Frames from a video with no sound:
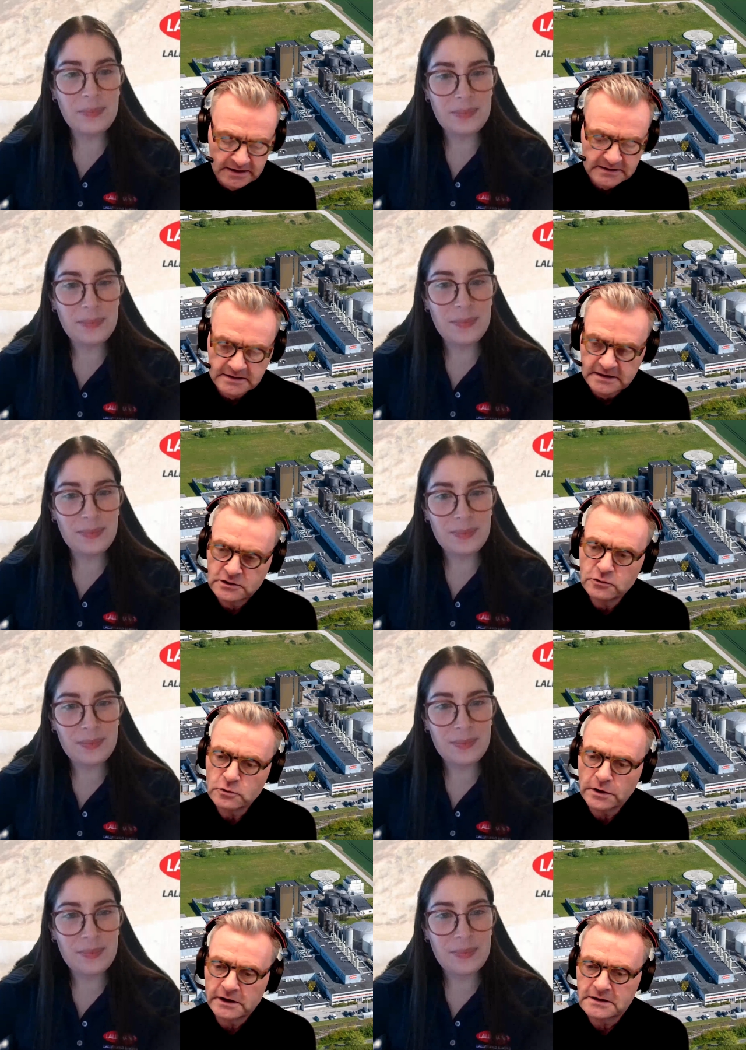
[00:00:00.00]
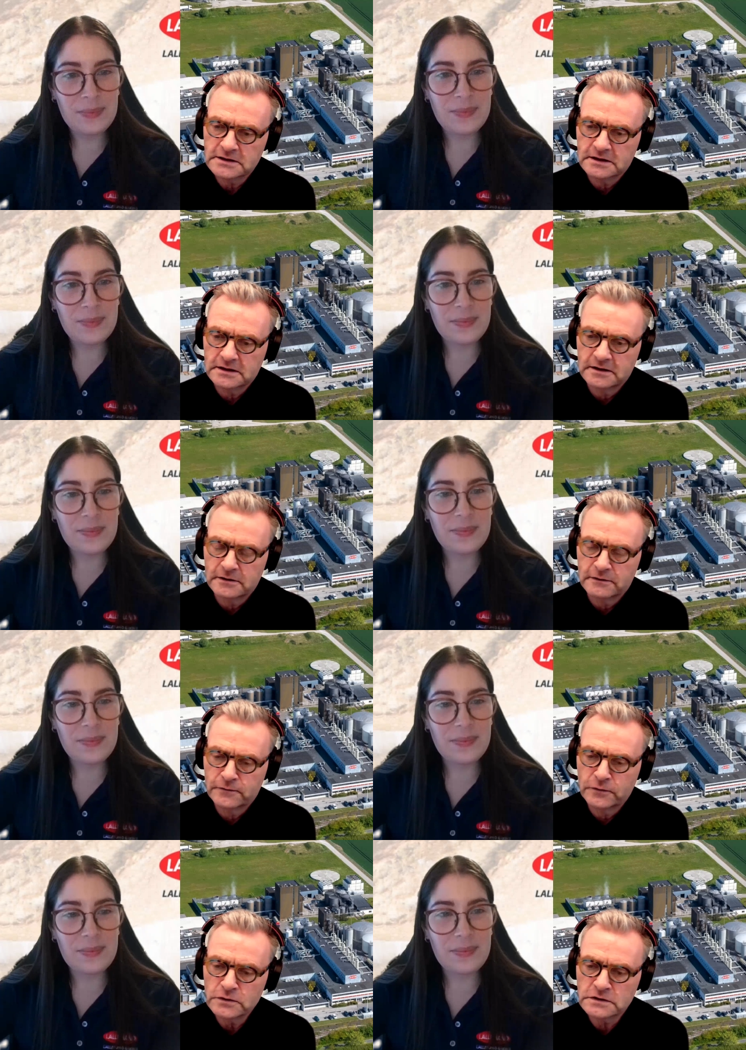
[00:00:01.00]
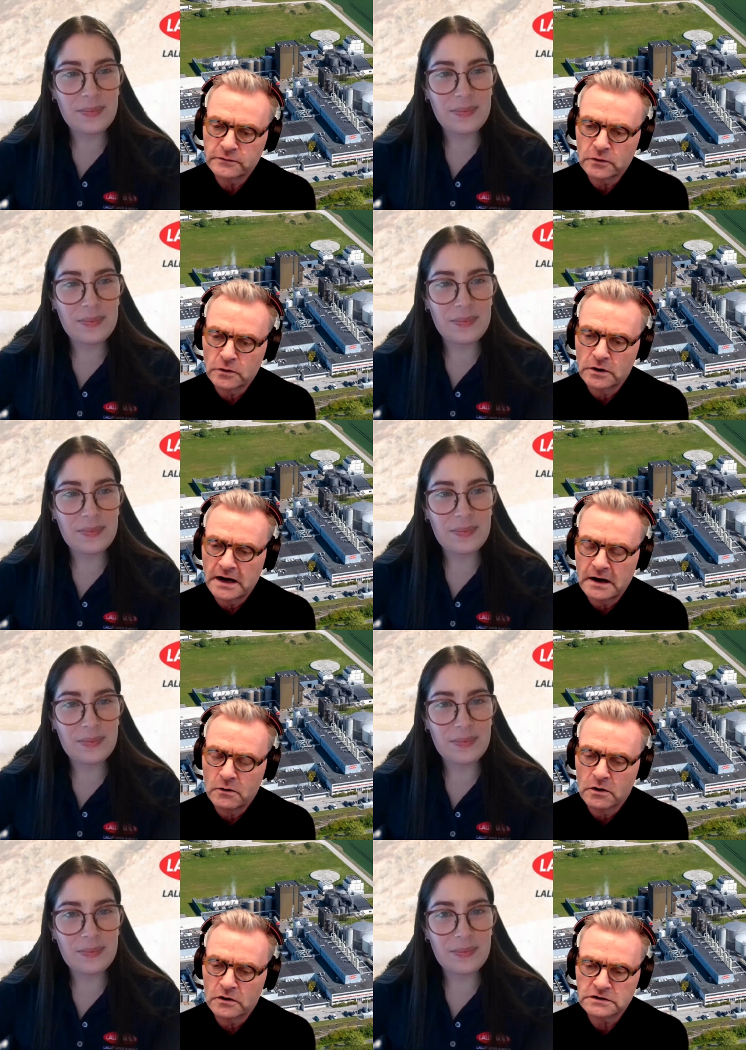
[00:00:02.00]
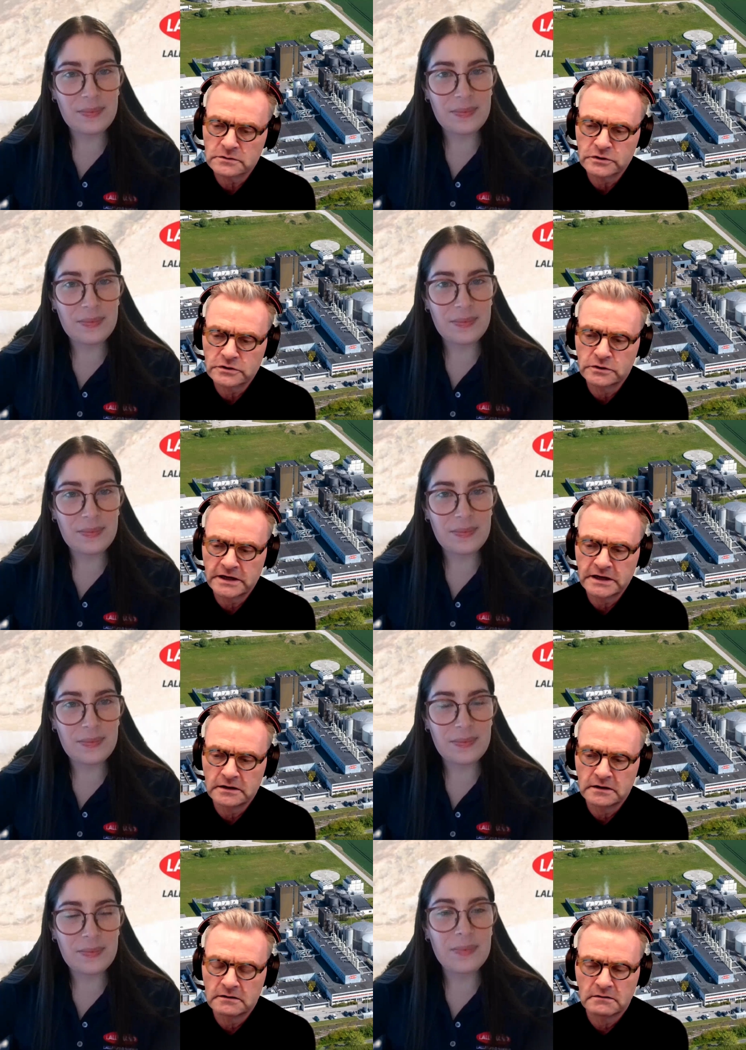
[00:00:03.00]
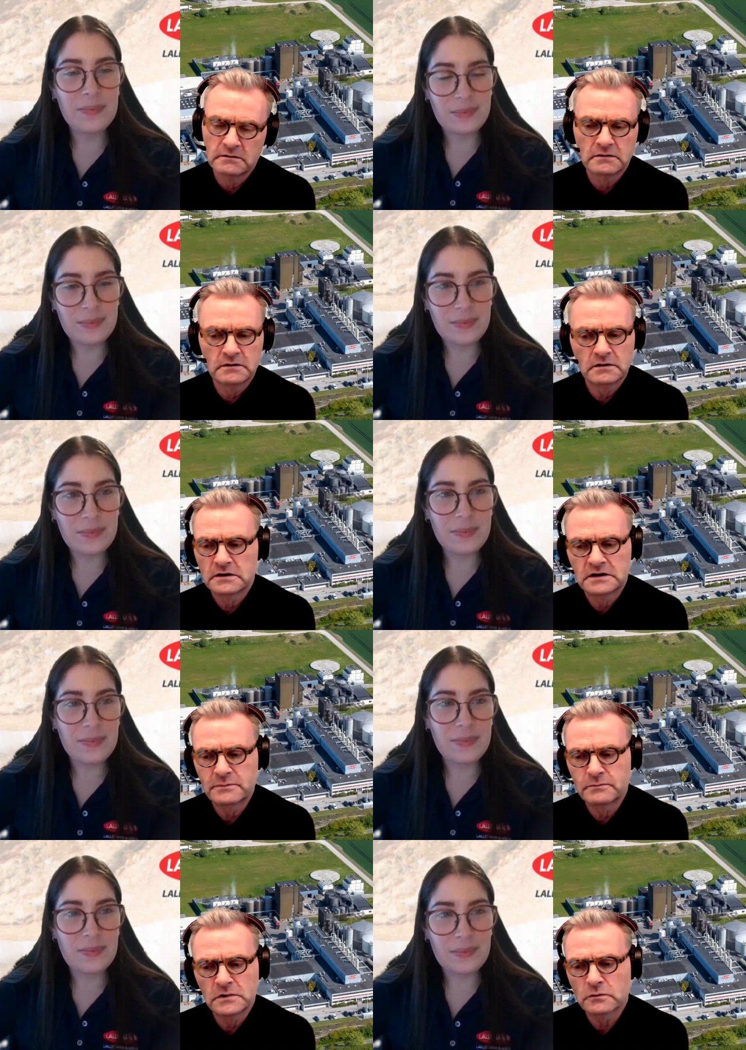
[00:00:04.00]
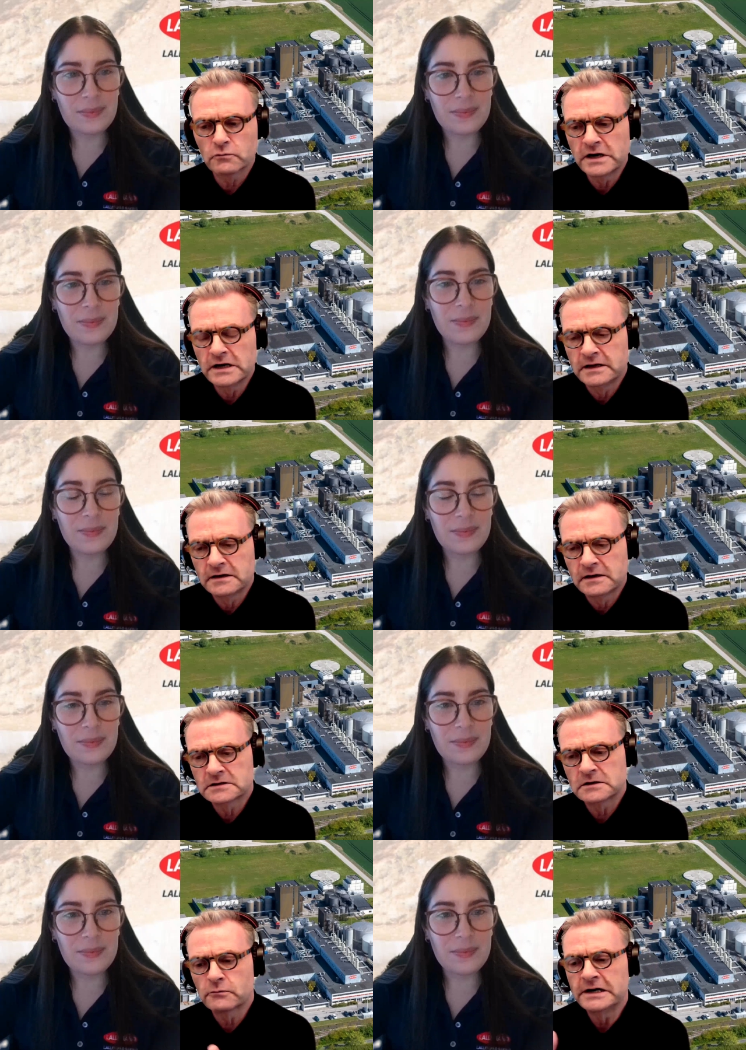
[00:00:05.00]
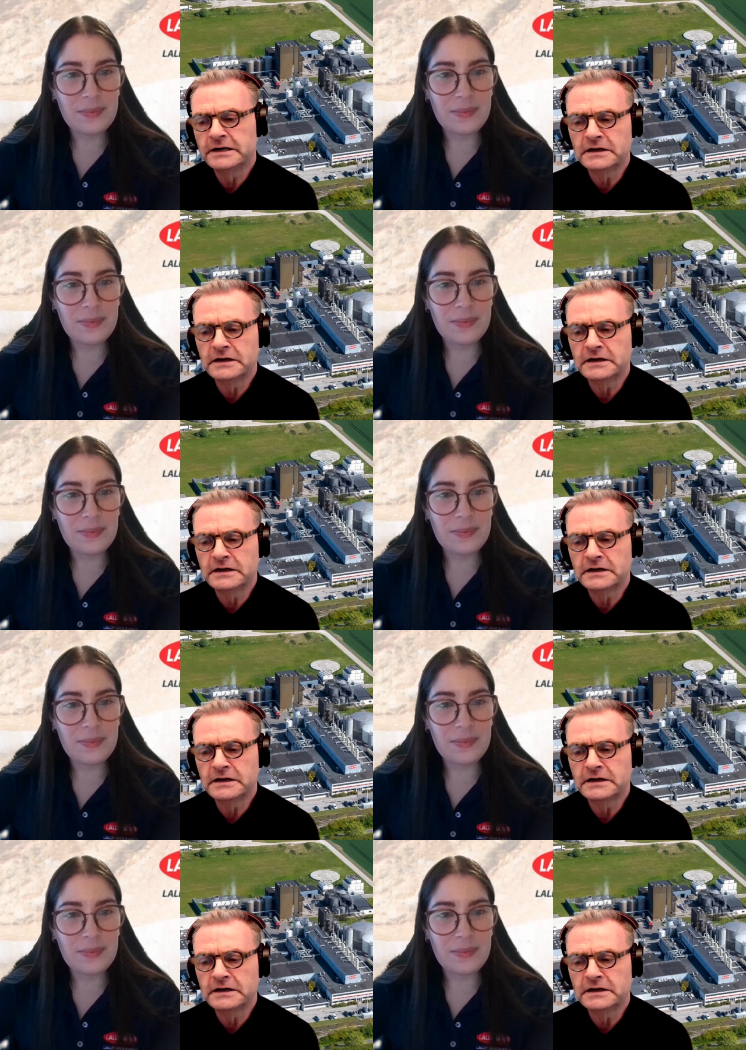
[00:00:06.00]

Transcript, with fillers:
Speaker 1: There's there's two things. Uh, first of all, our customers today not really it's not really